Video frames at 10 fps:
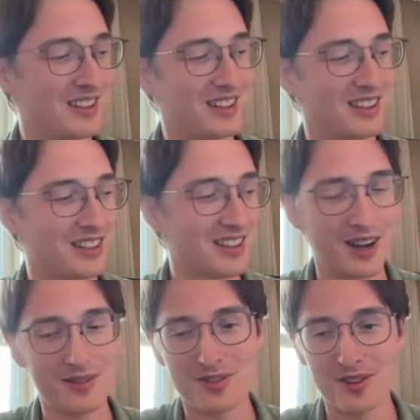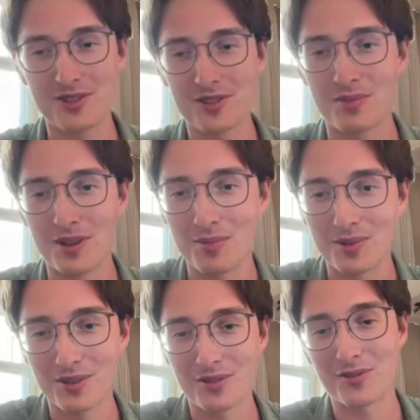Like I've talked to
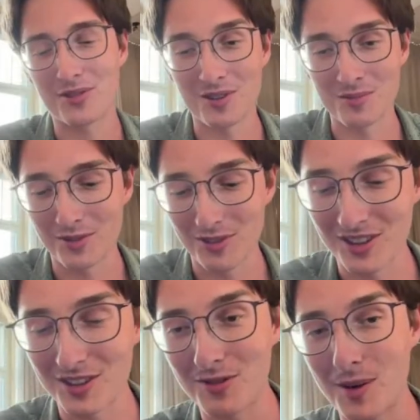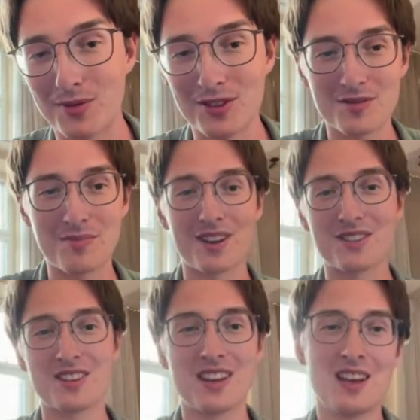people from within the Web3
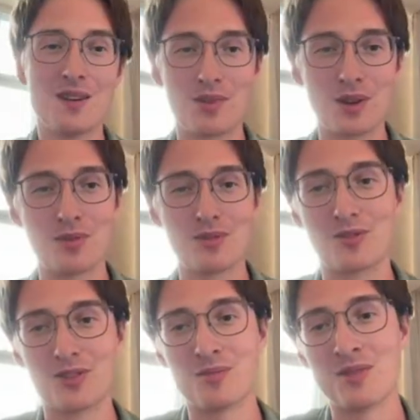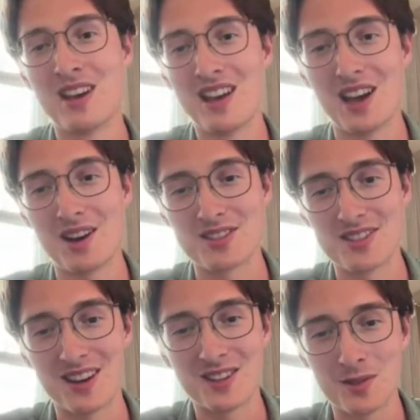space, people from
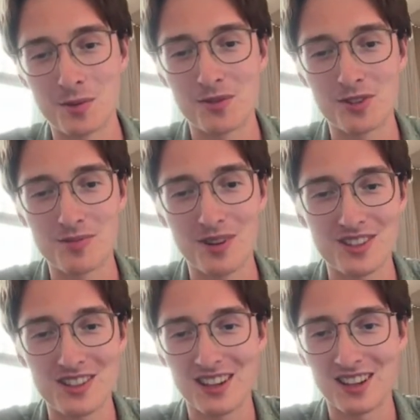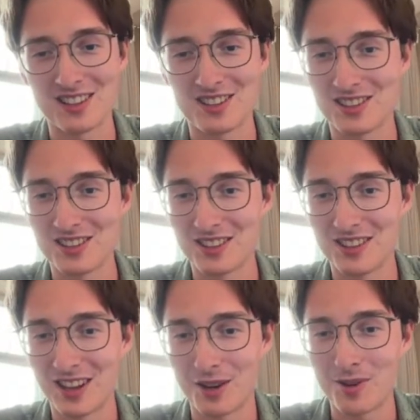outside the Web3 space, and
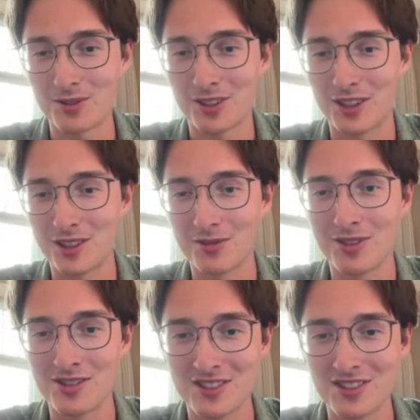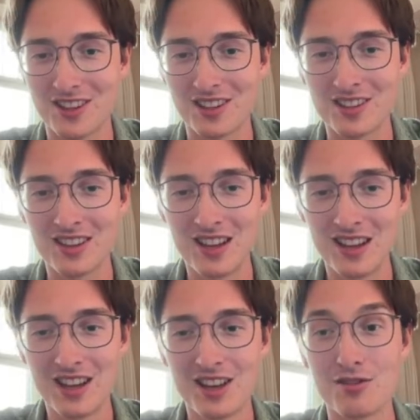like one of the key differences that
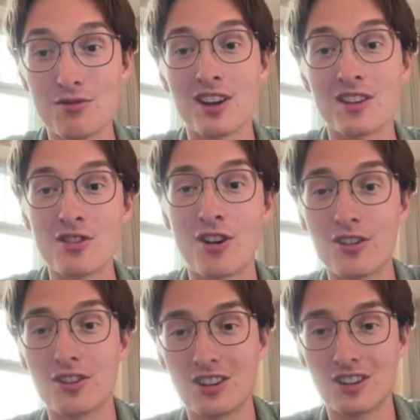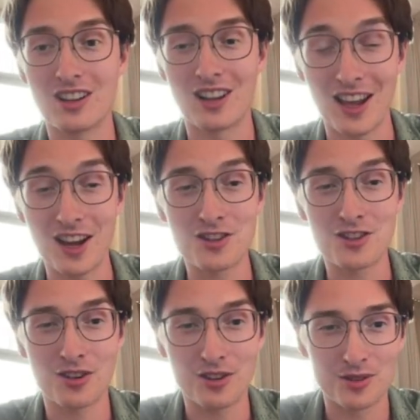you can talk, like actually
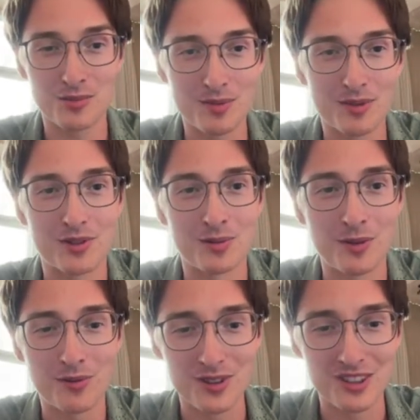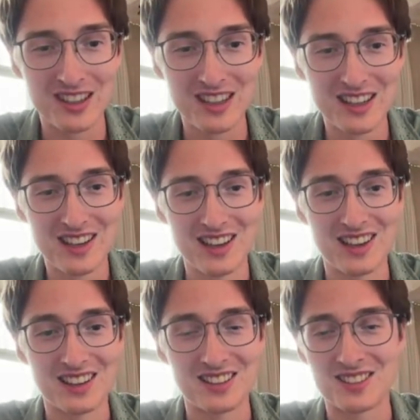talk to people from Web3,
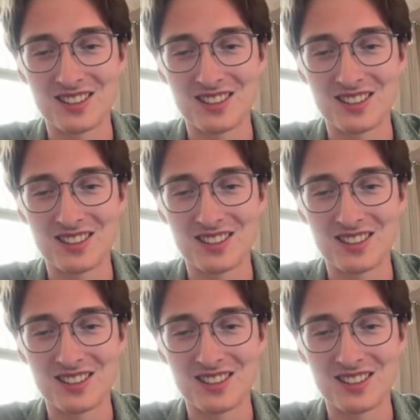and